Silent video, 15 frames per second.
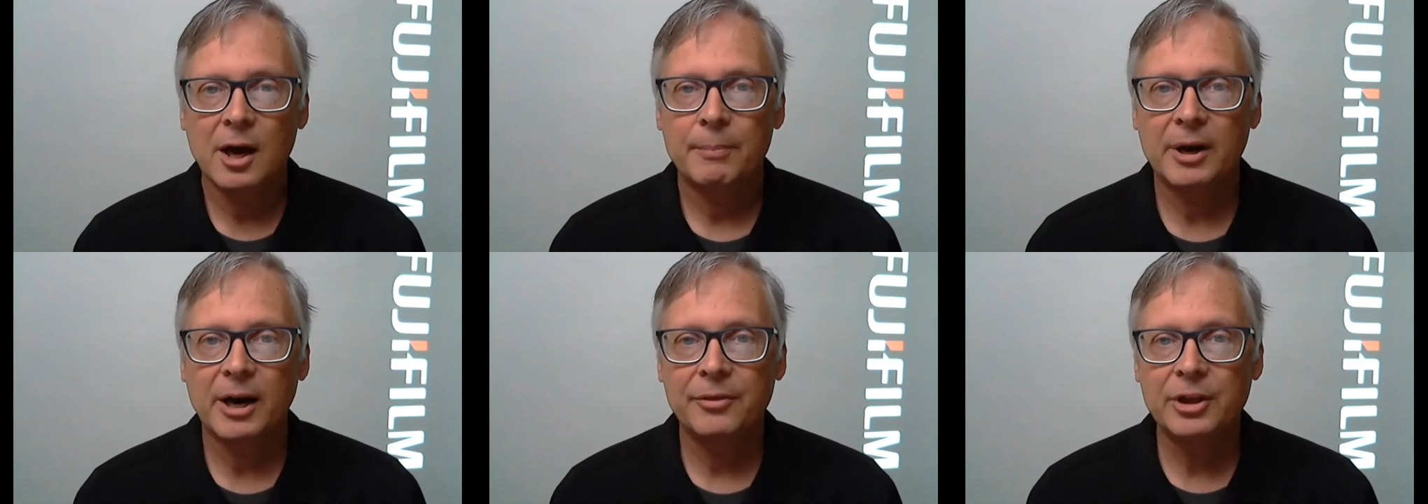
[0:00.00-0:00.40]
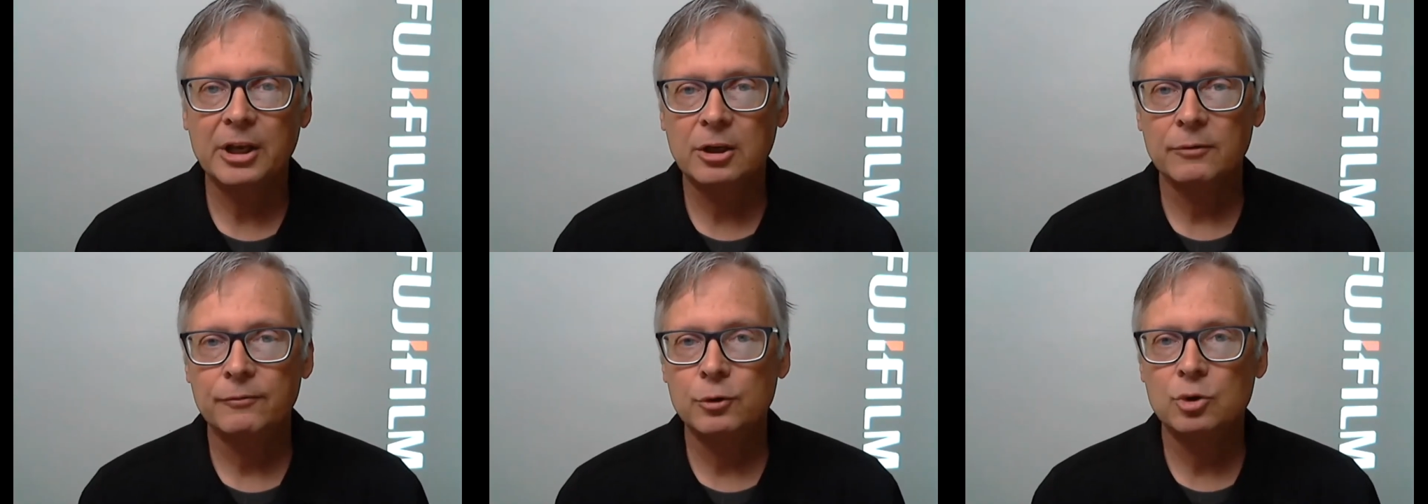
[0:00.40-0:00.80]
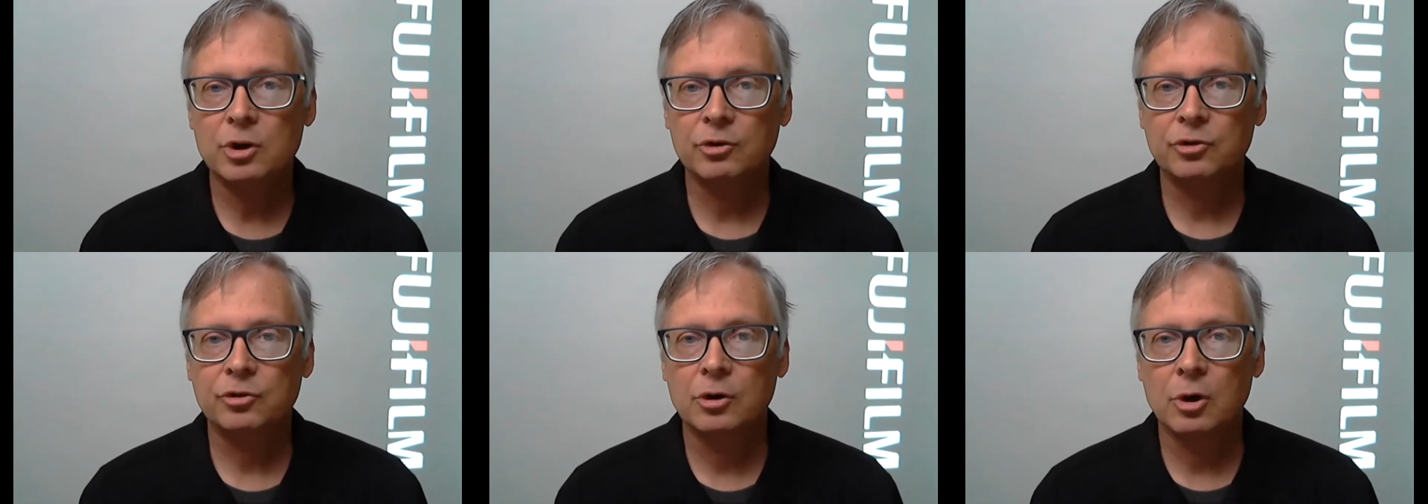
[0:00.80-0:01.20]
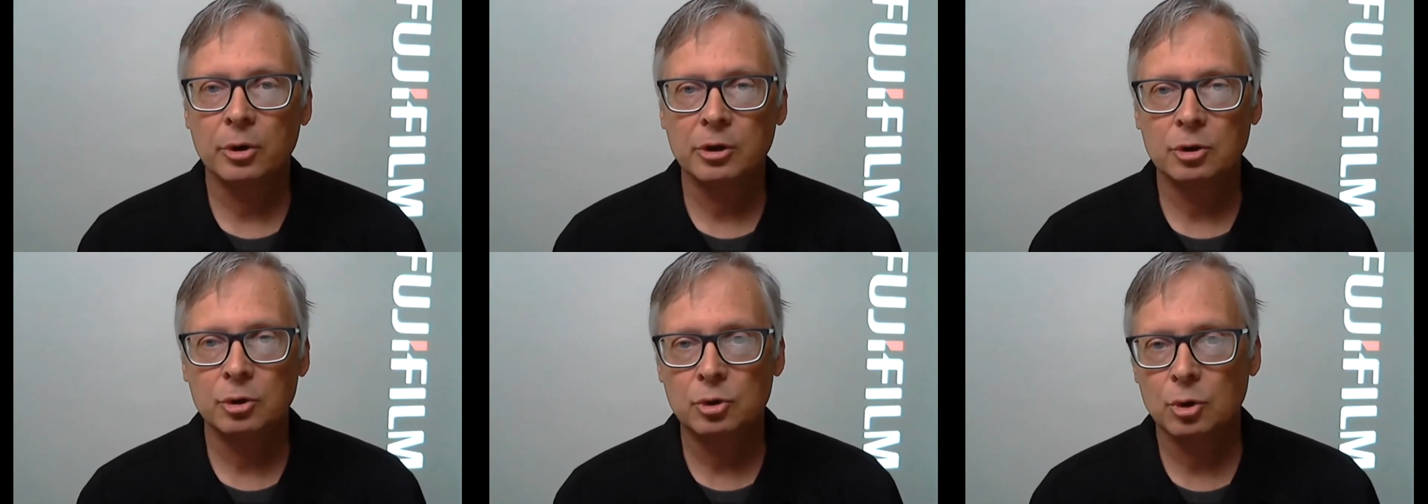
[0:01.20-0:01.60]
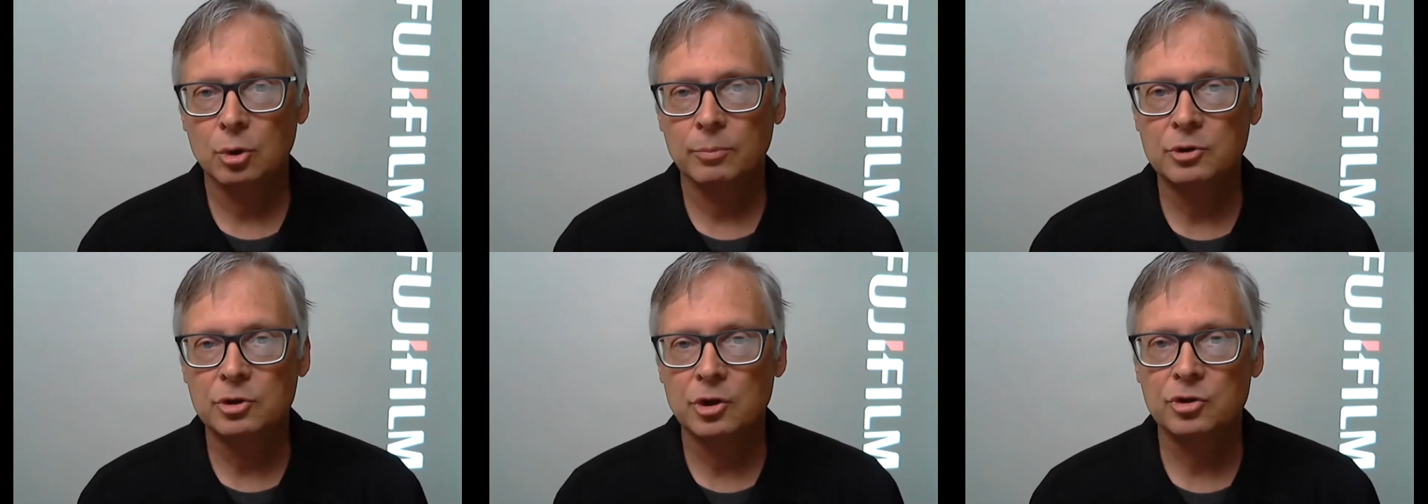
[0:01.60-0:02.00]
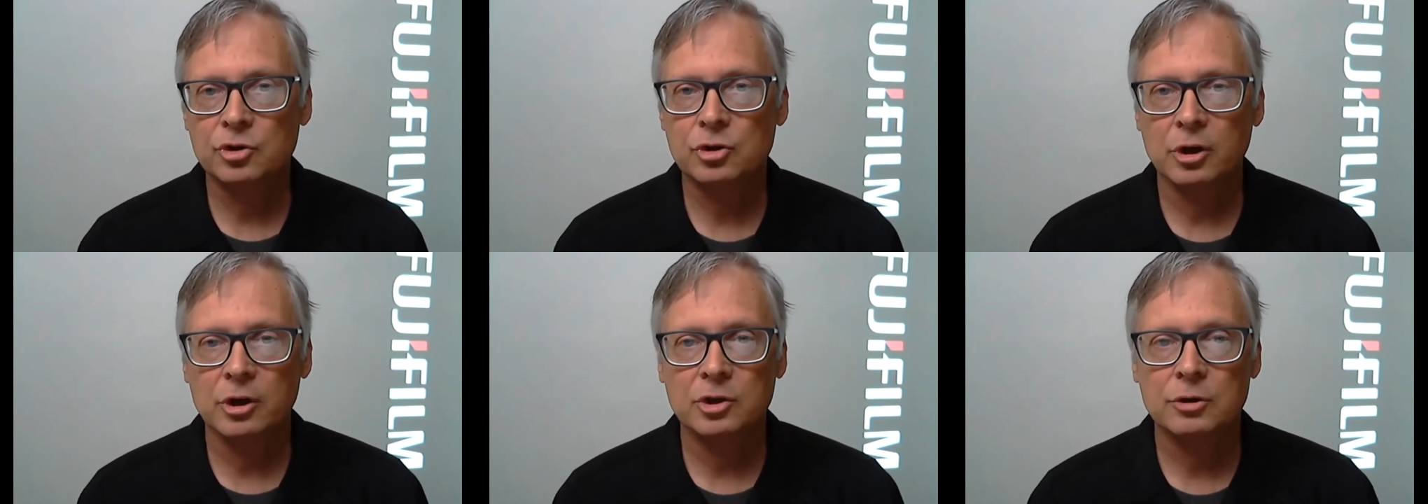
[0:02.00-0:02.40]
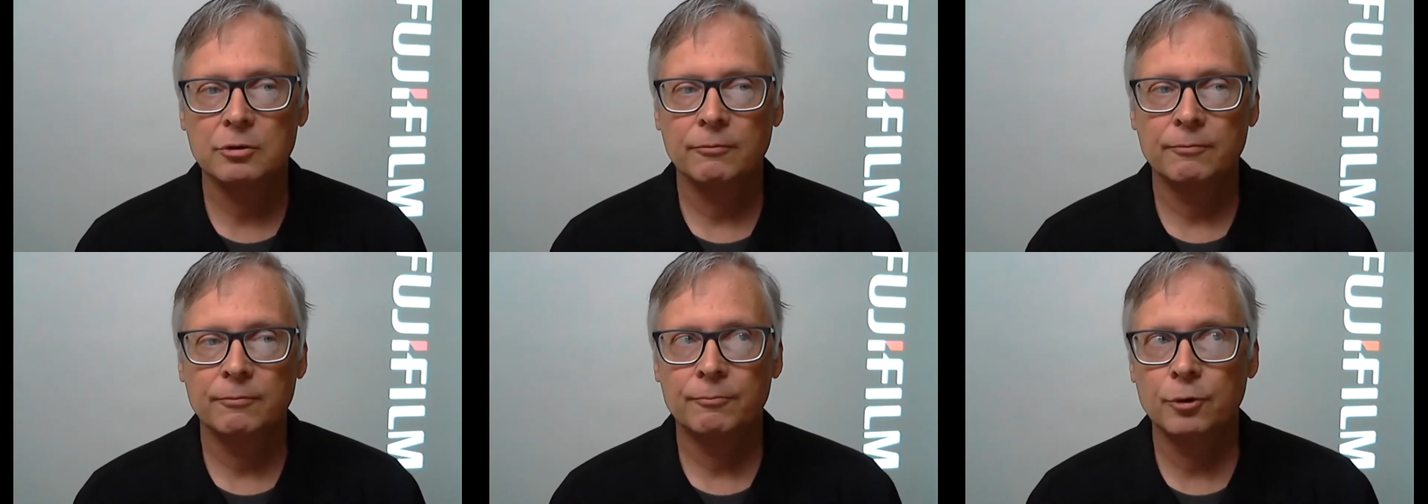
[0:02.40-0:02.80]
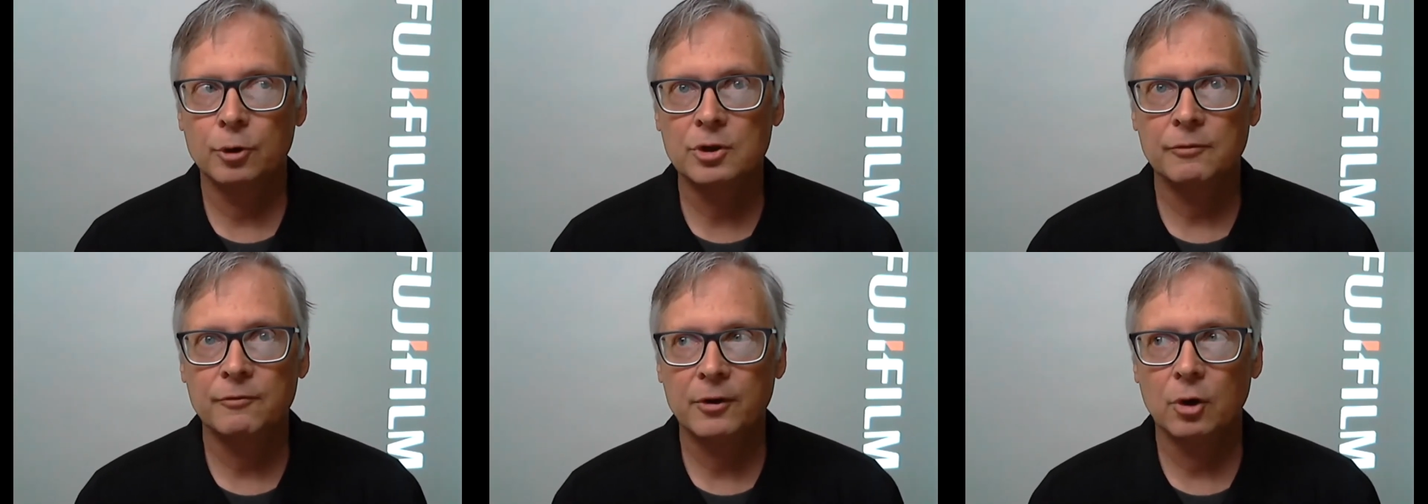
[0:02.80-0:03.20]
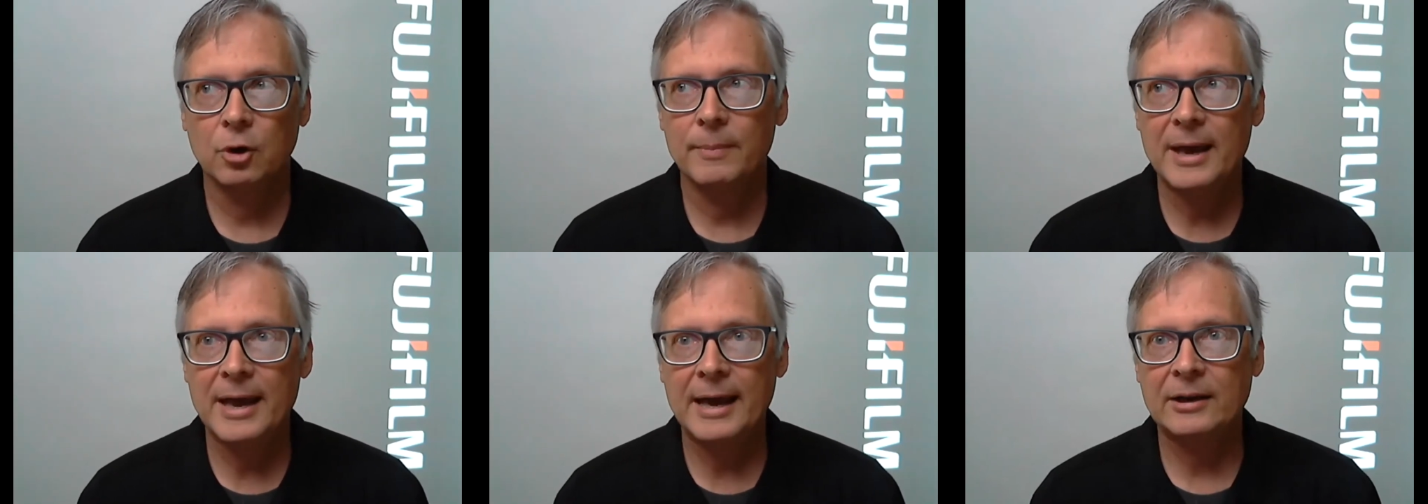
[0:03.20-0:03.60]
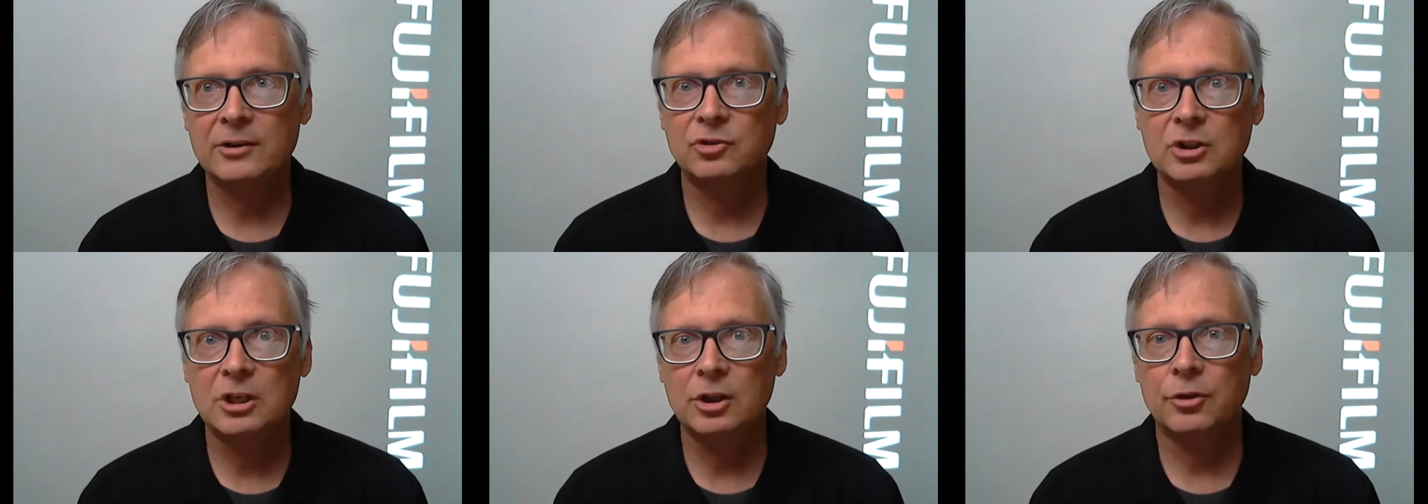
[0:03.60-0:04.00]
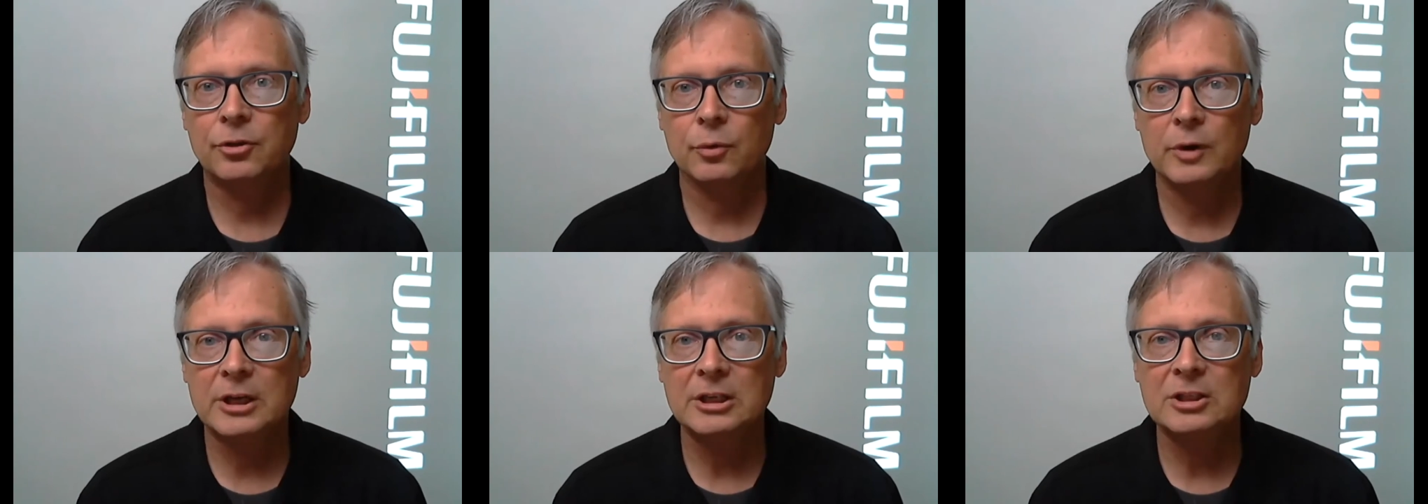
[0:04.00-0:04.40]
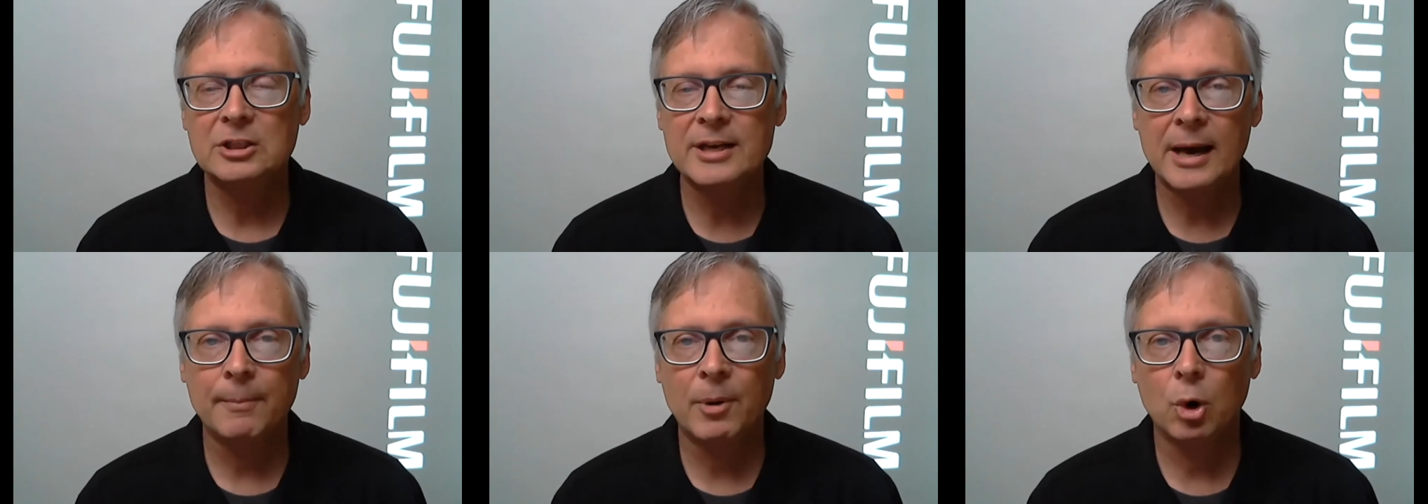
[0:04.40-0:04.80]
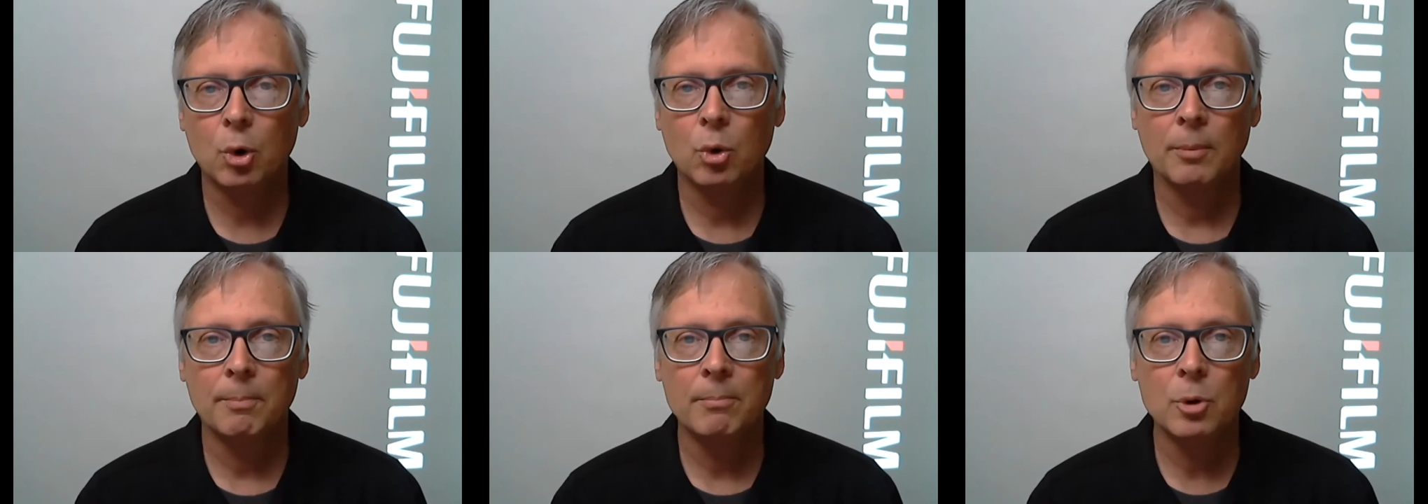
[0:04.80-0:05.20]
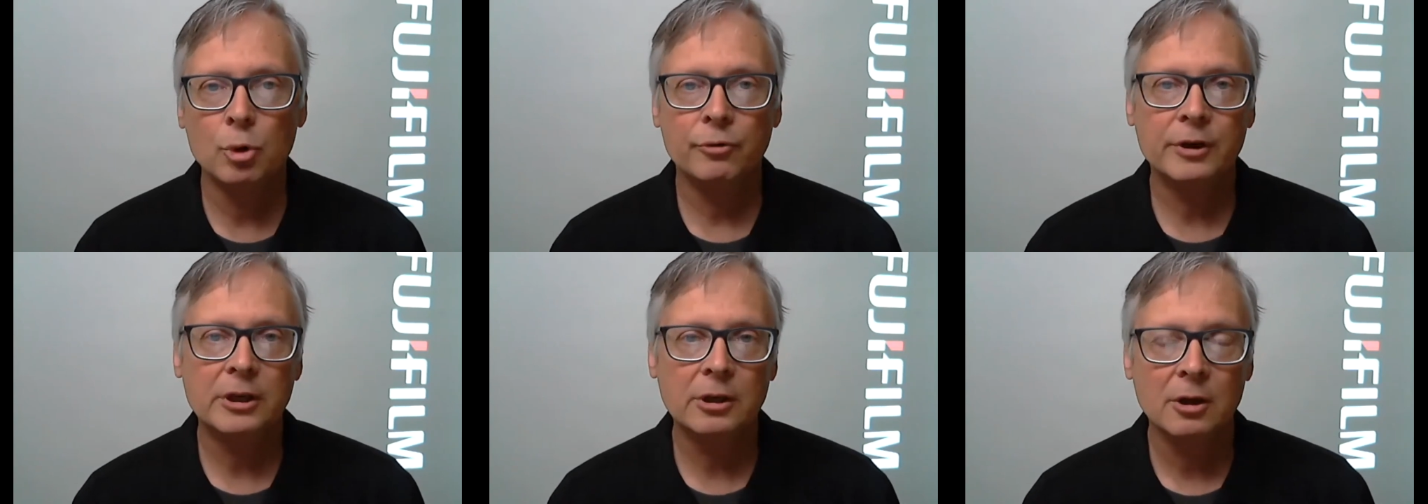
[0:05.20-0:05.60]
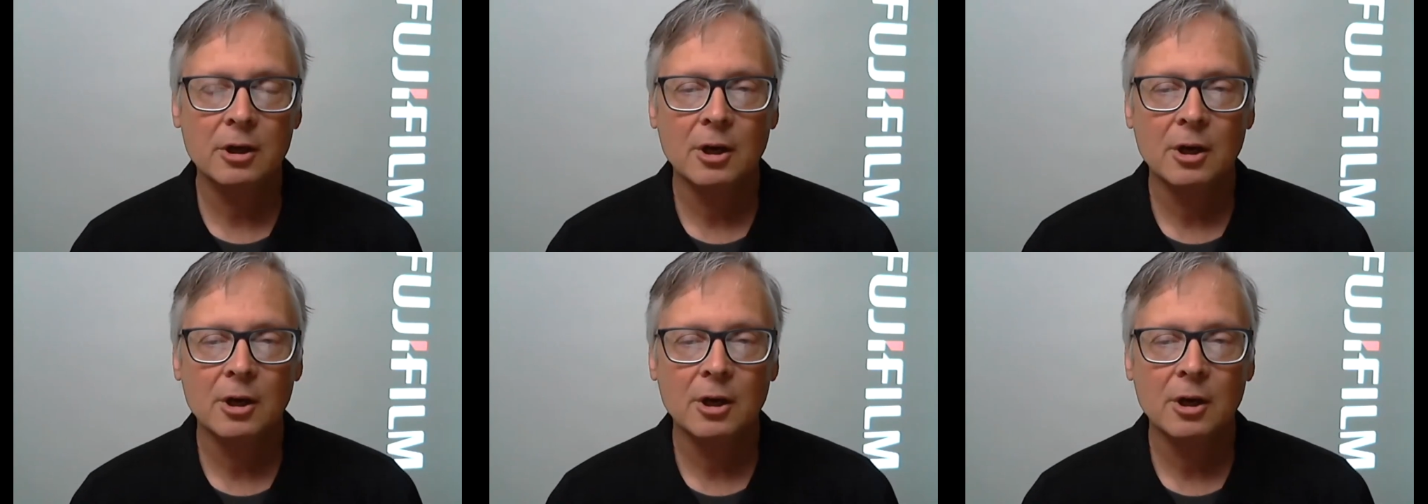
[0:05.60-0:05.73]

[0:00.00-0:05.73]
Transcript: But I think if you just go to YouTube and just search Fujifilm X-T3 demo movie,